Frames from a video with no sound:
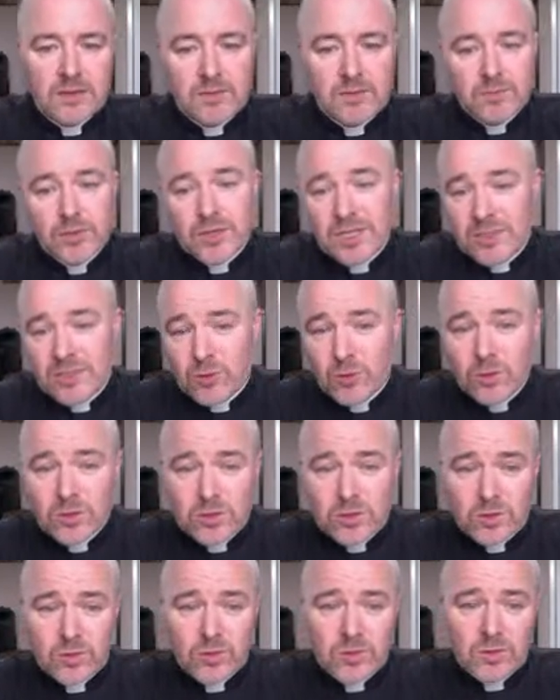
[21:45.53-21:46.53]
But there's
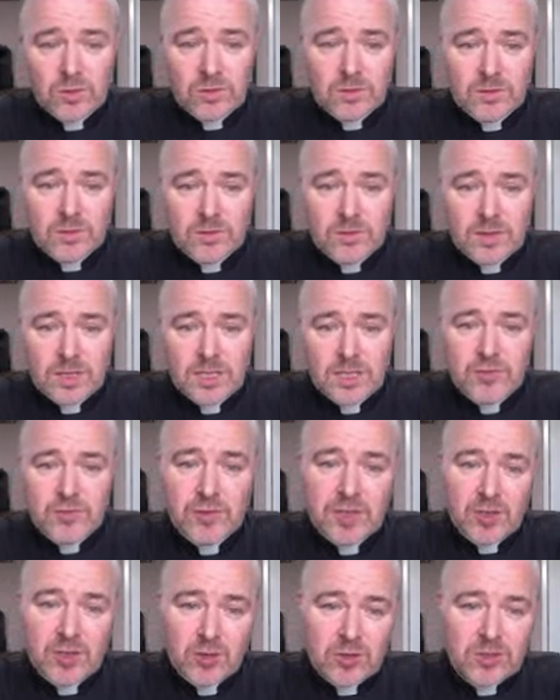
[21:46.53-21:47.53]
also his
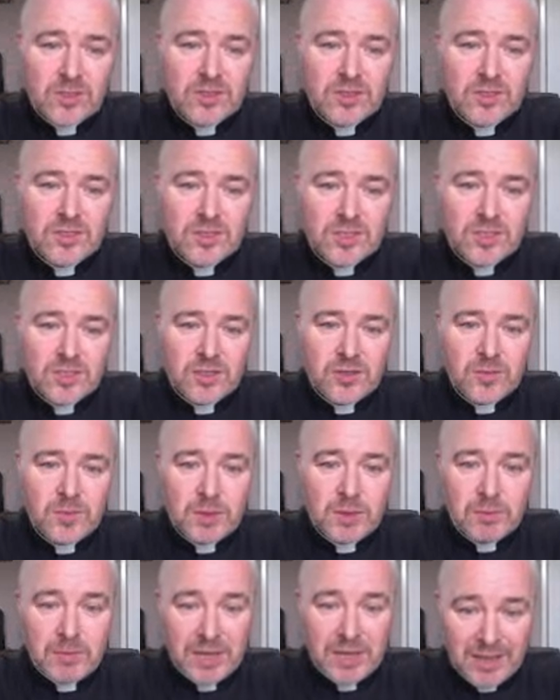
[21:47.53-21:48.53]
reluctance to be
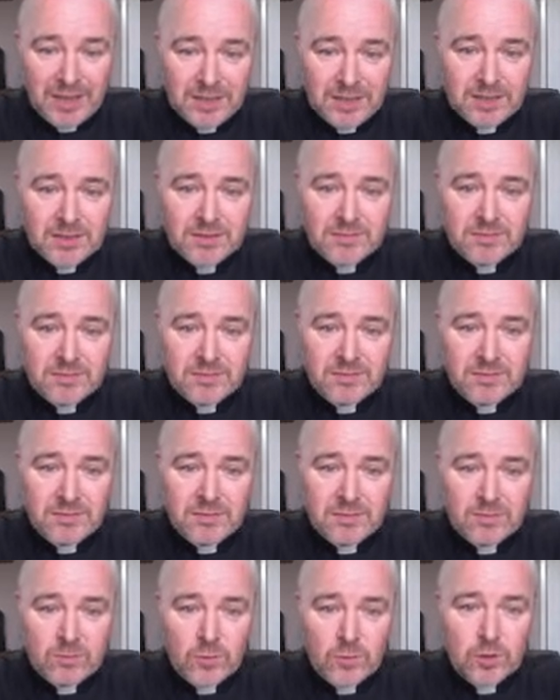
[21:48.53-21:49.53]
paid,
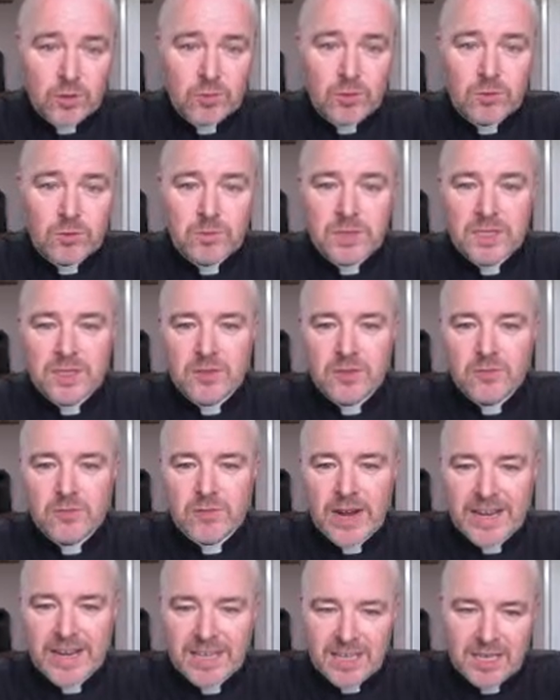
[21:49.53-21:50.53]
which would be the
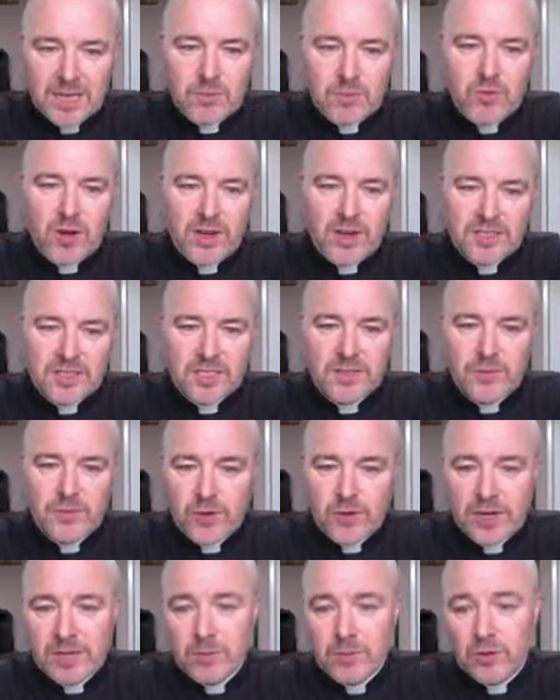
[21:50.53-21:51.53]
regular practice
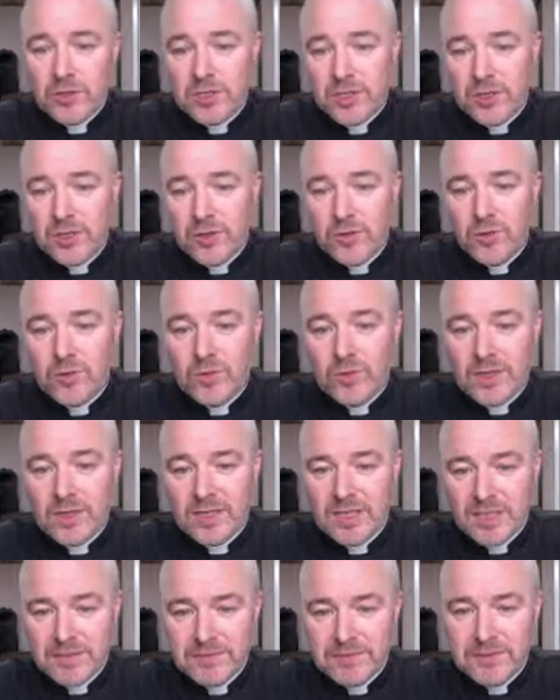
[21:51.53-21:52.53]
for anybody who
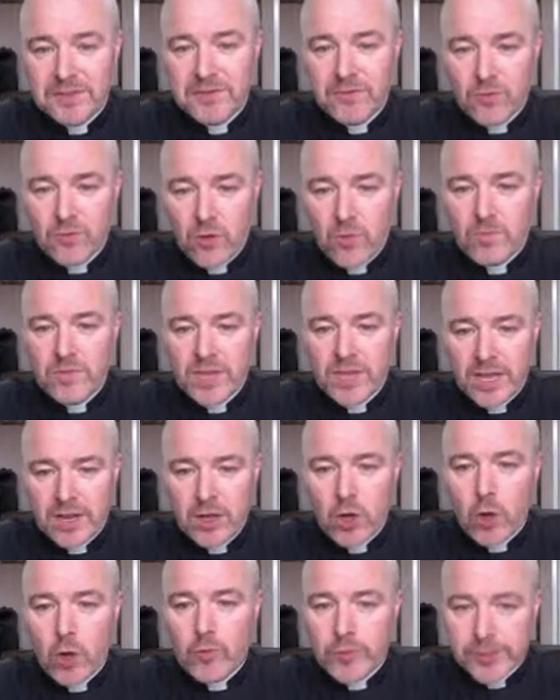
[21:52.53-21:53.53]
lived from
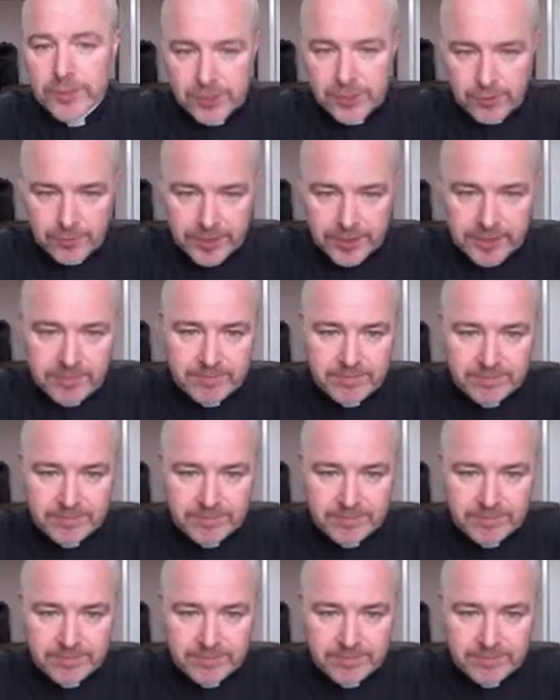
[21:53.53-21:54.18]
their oratory.